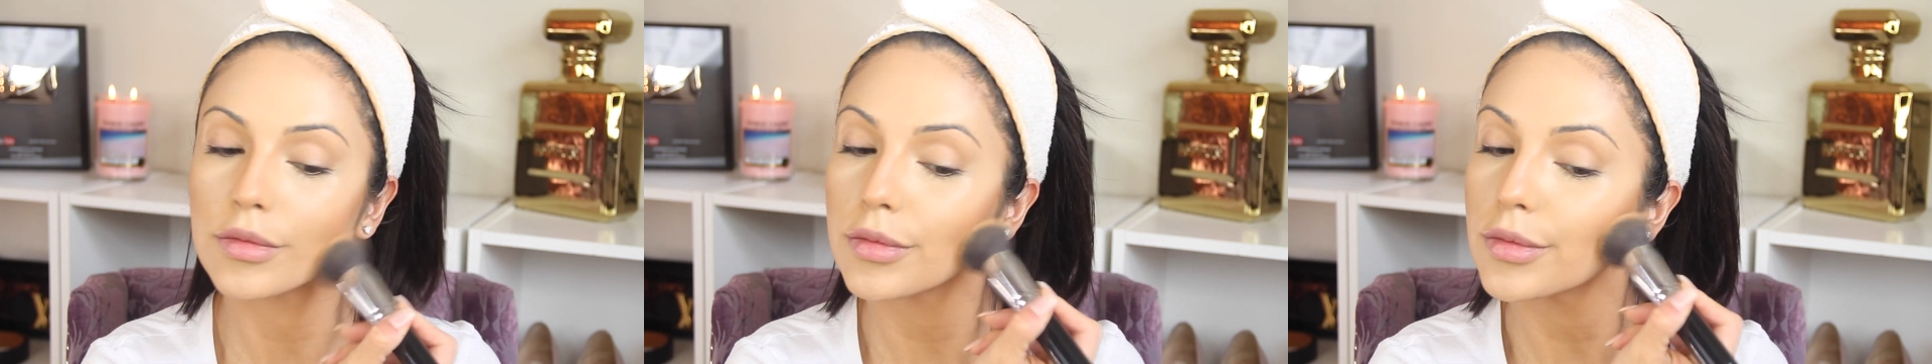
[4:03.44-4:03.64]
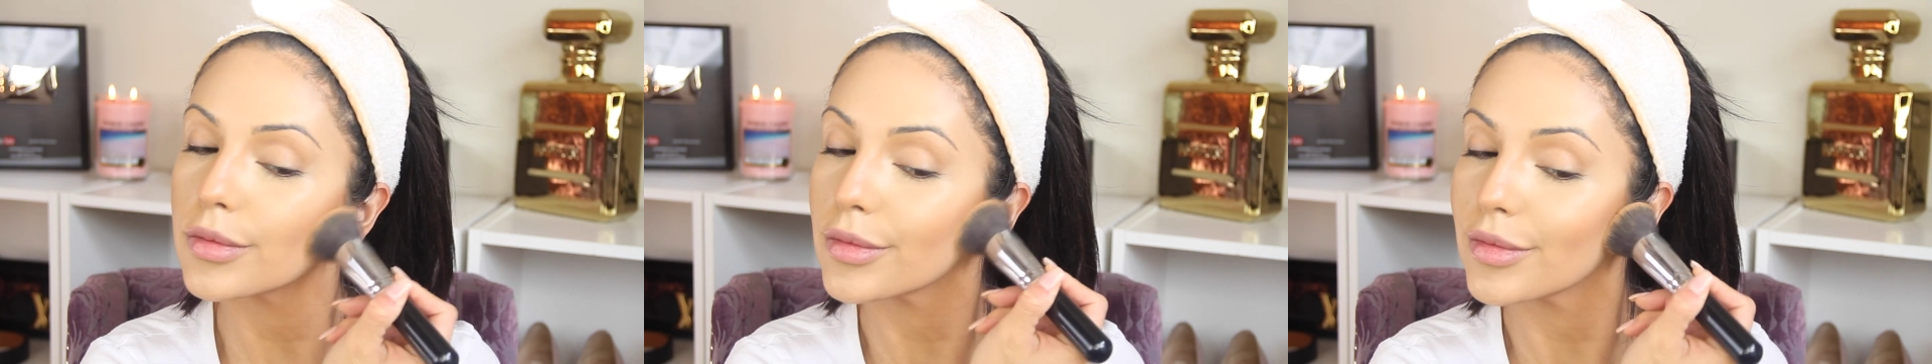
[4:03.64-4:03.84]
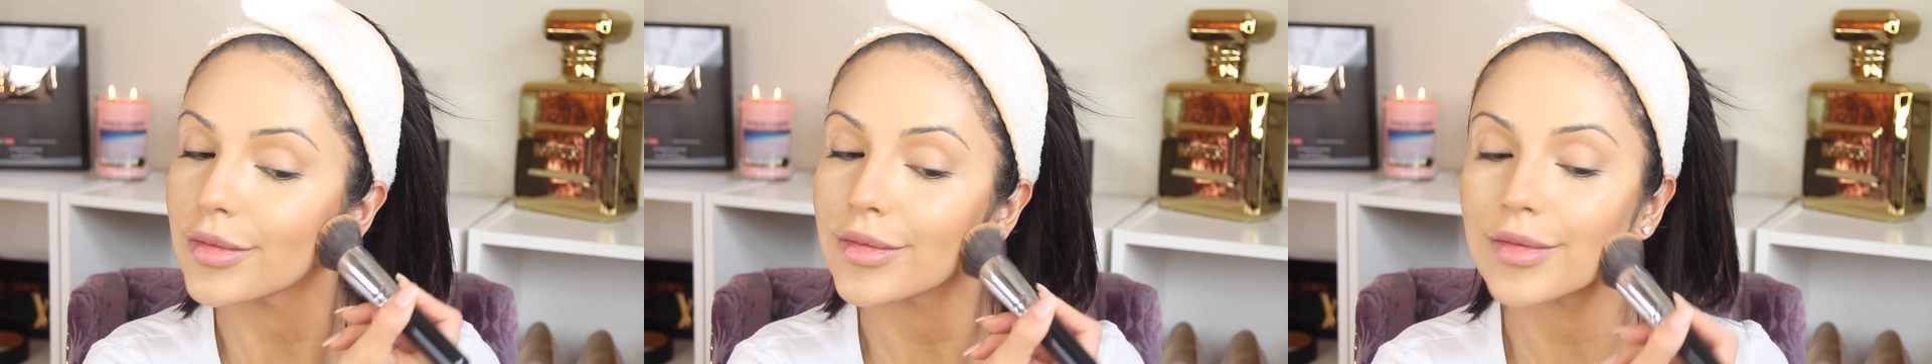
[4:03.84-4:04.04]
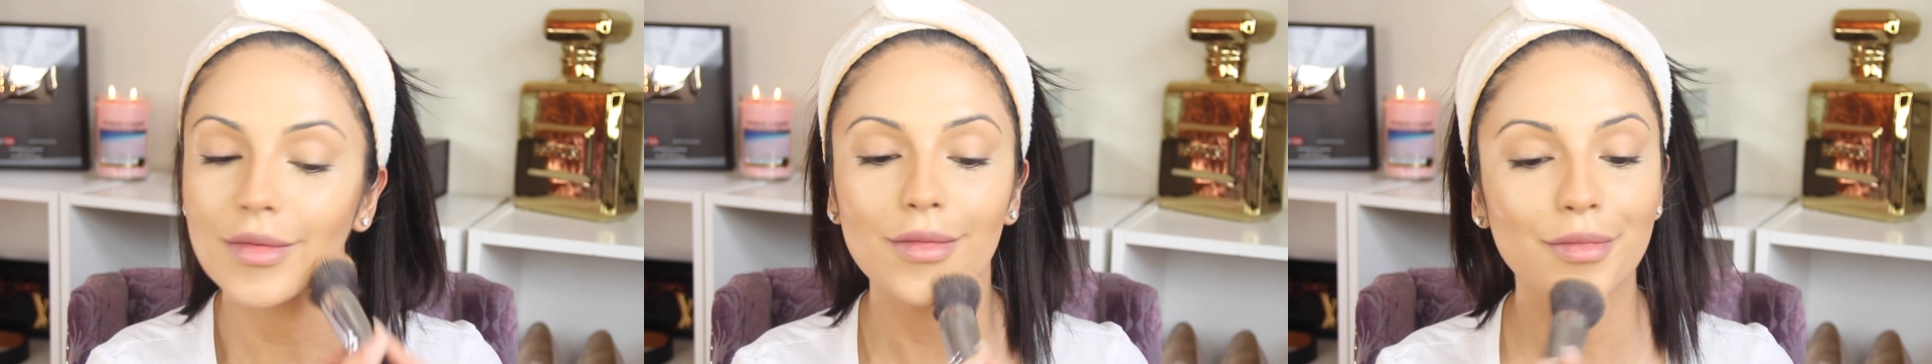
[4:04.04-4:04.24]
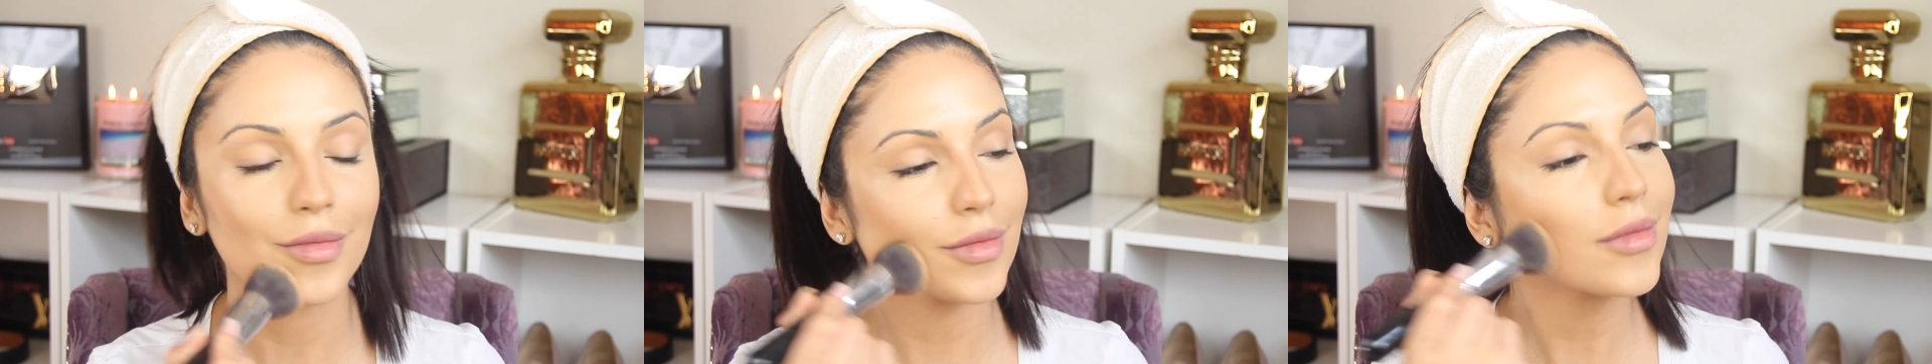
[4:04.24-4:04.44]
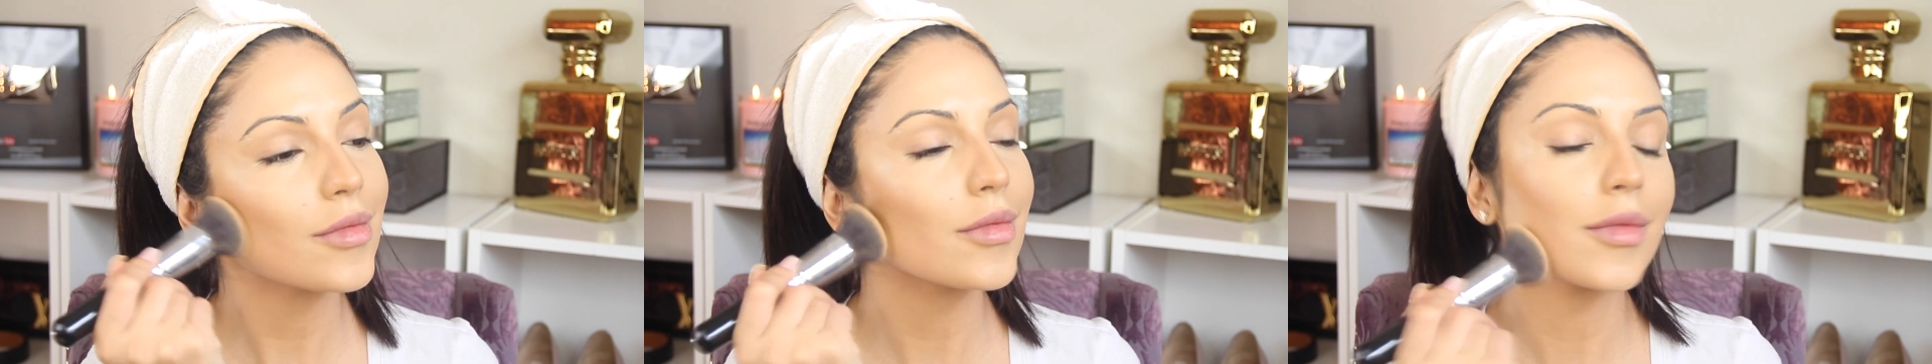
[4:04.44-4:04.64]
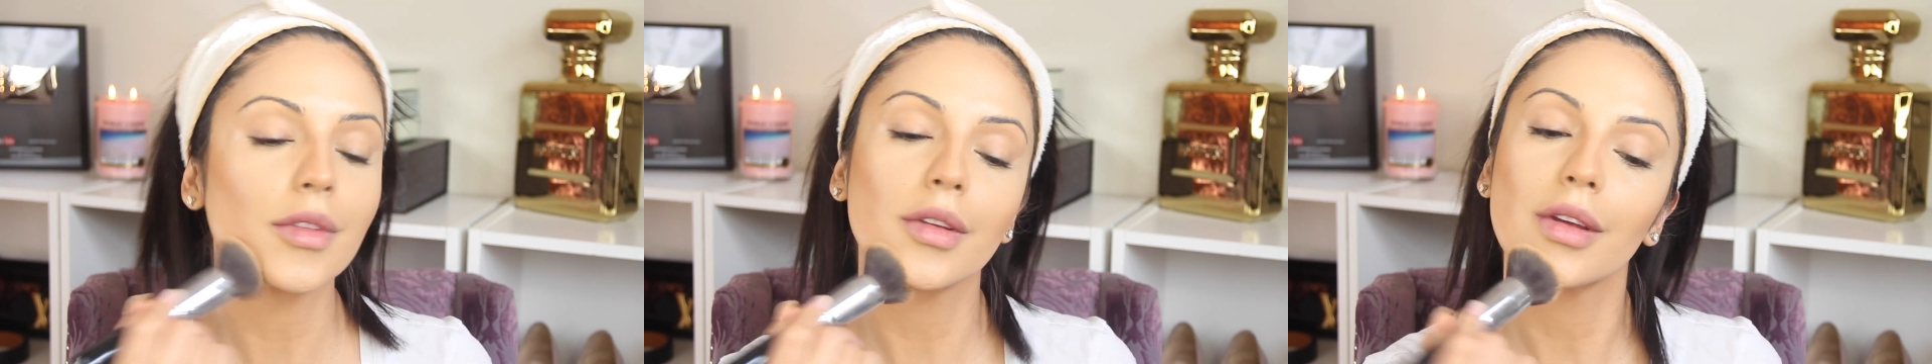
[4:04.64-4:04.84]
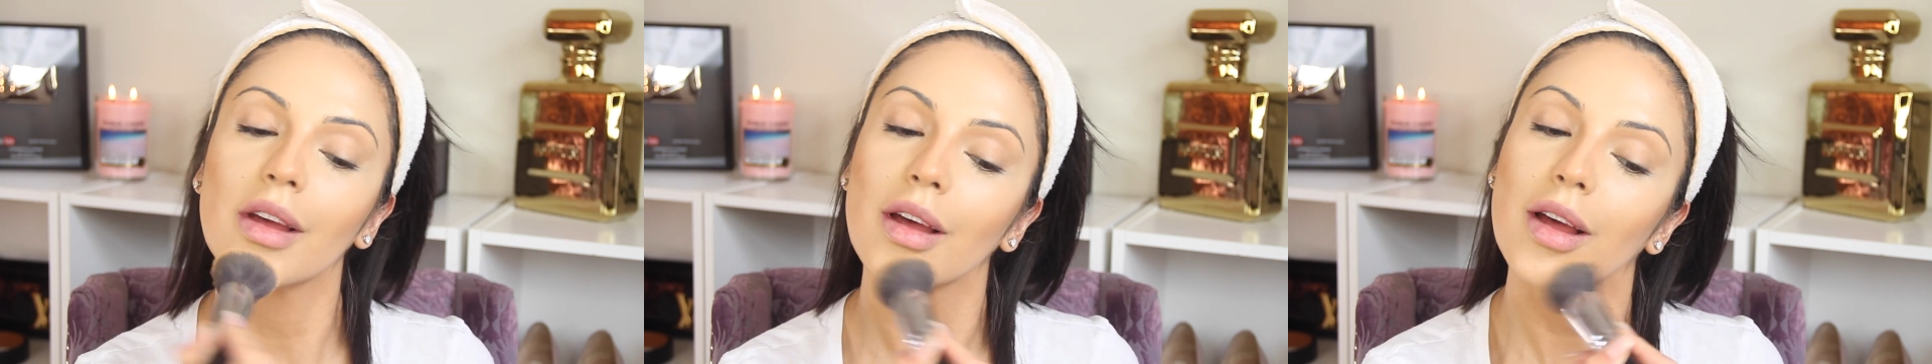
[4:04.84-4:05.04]
And now again with the
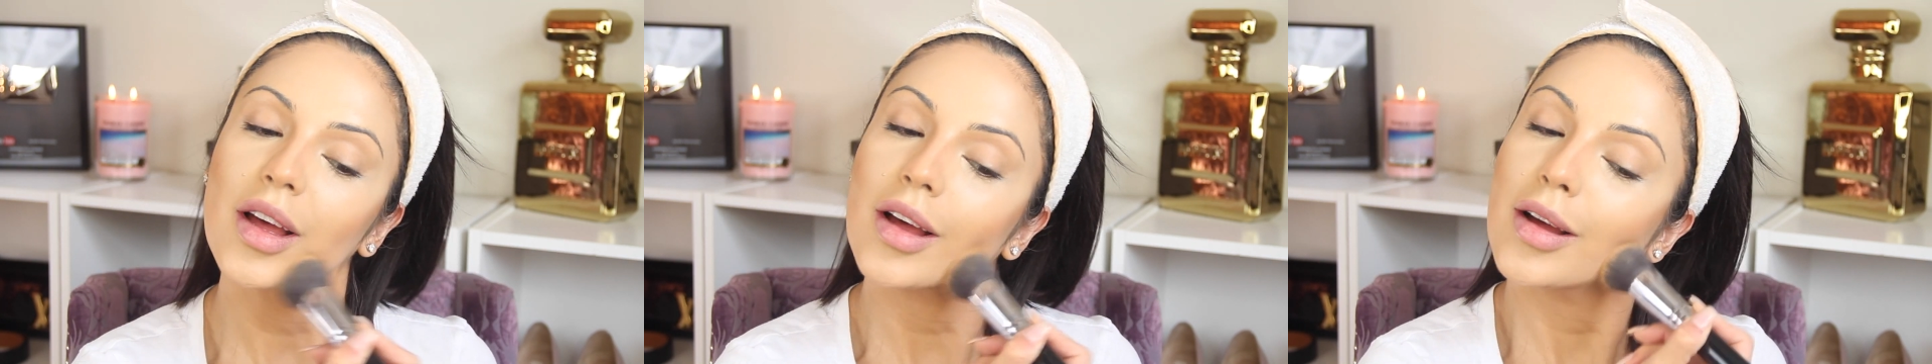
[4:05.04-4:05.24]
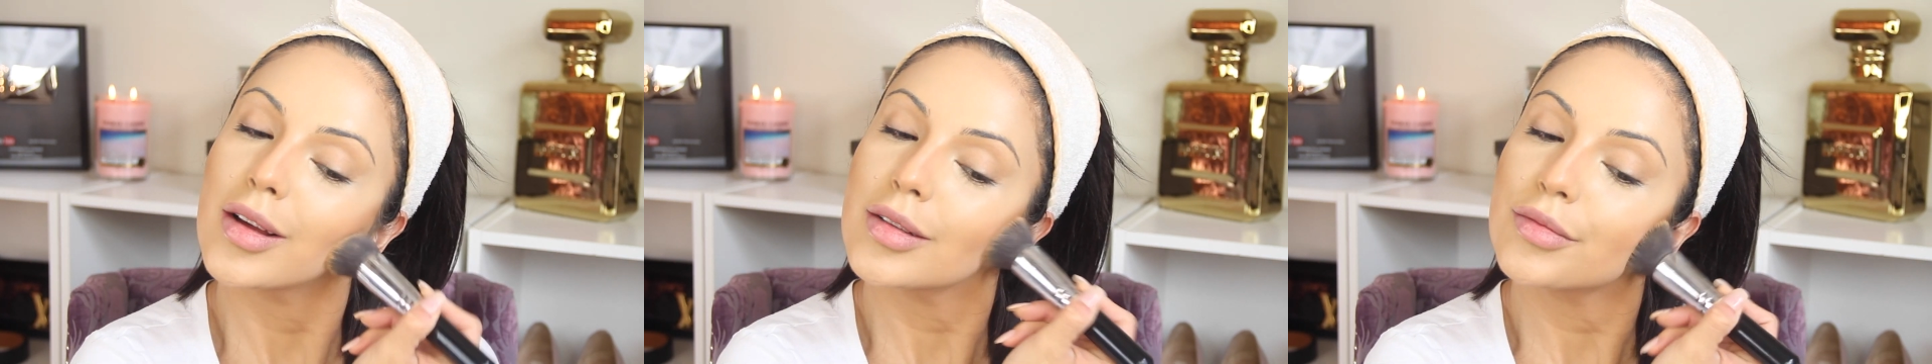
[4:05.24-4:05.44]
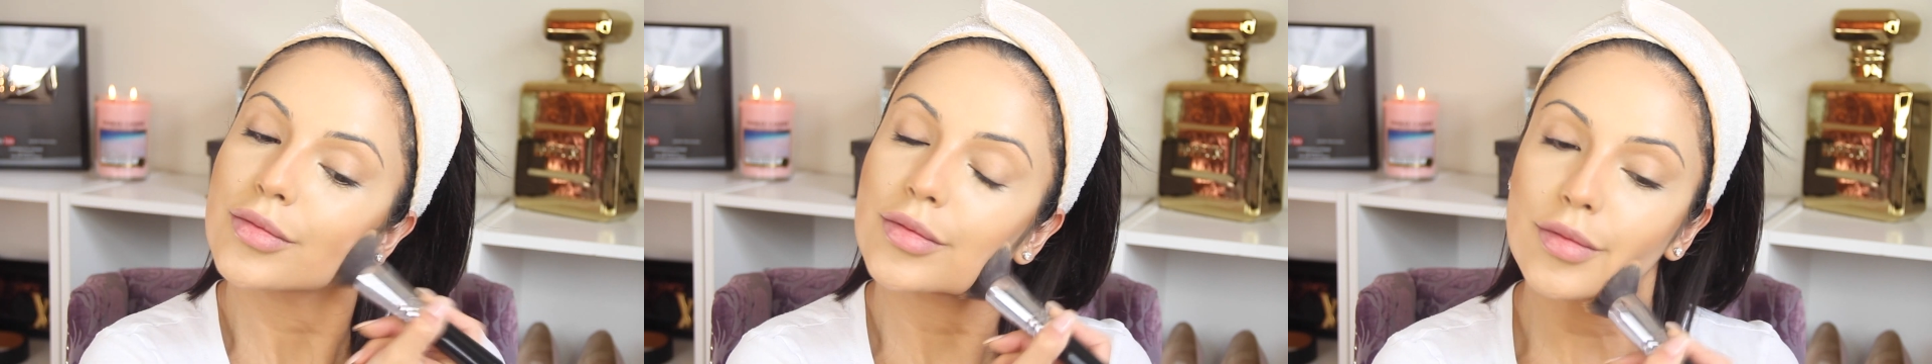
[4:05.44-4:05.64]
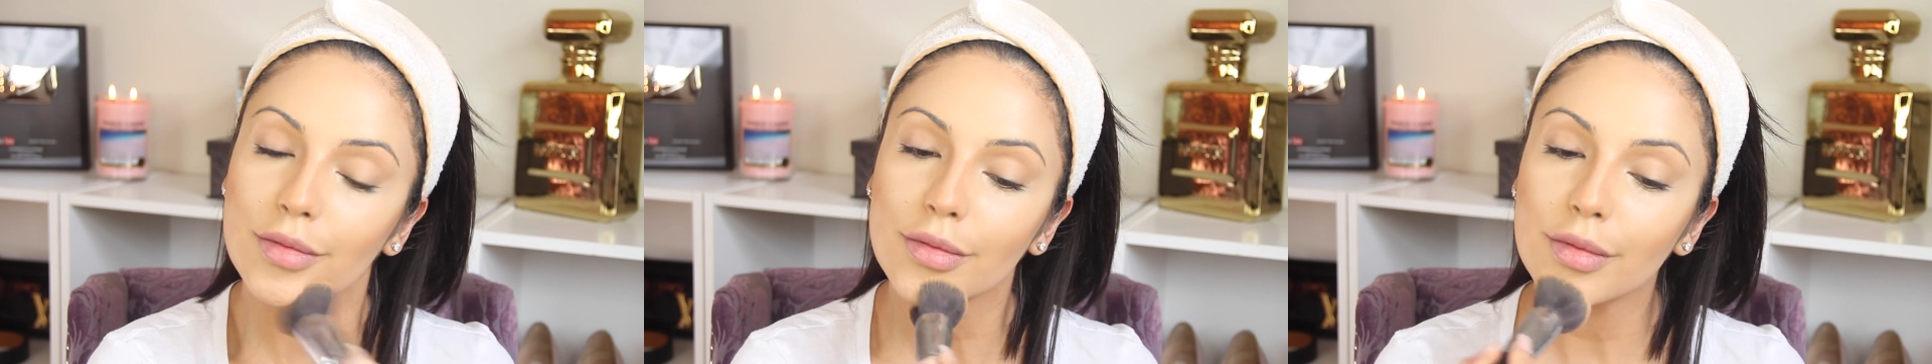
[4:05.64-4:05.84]
foundation brush,